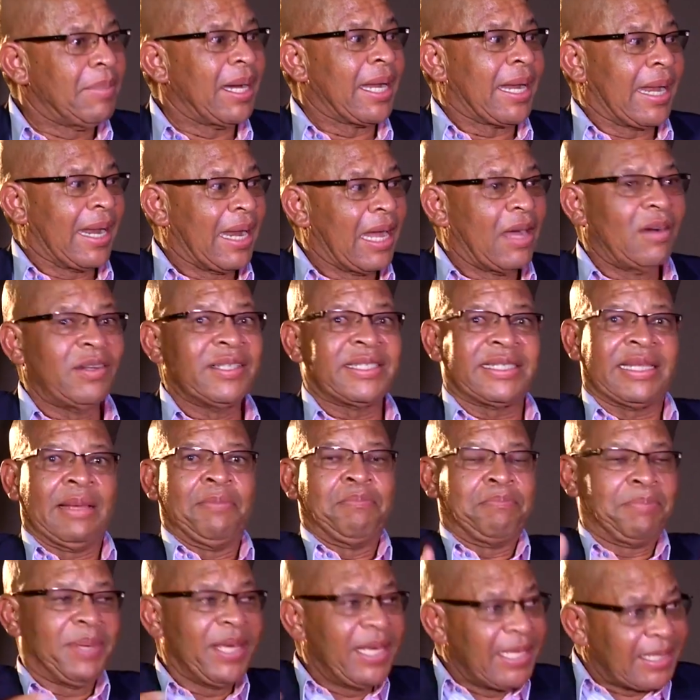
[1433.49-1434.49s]
But now
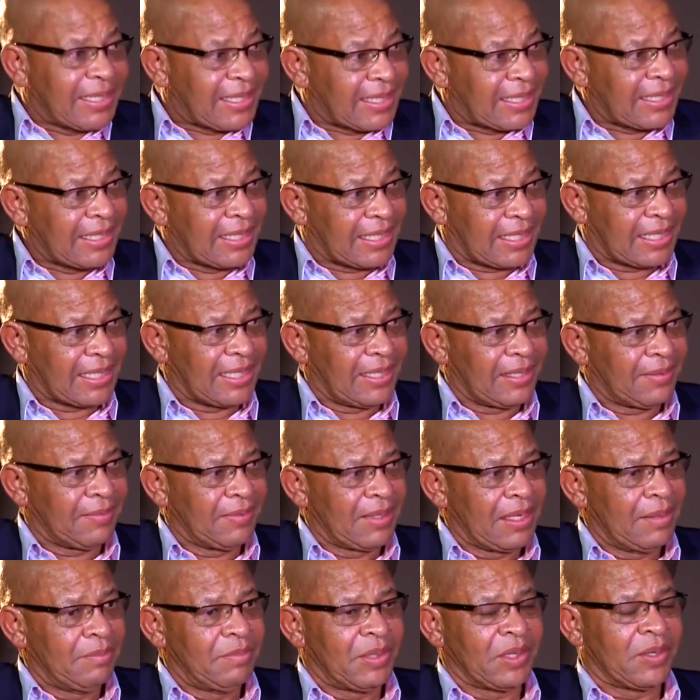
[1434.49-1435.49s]
it's a big city
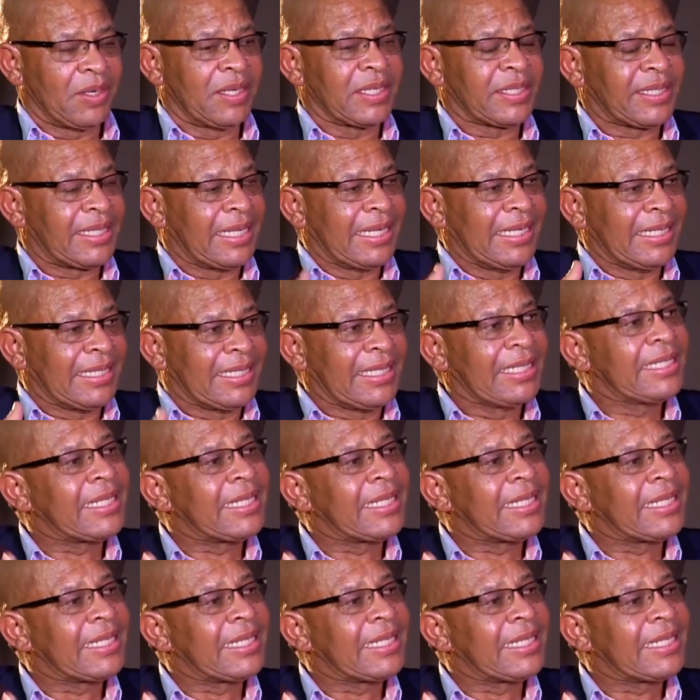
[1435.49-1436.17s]
mm. because they